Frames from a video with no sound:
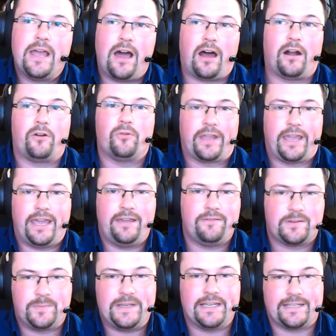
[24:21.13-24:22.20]
are okay
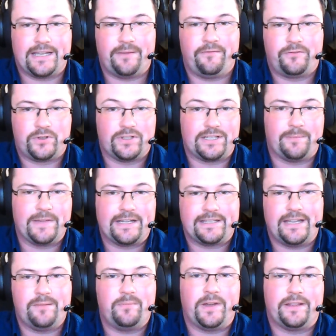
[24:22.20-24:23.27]
with PSM to some
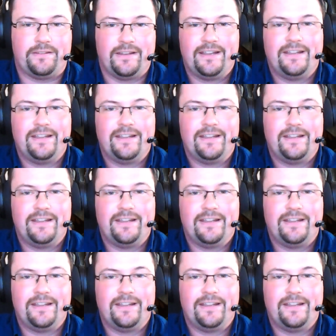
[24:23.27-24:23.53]
extent, but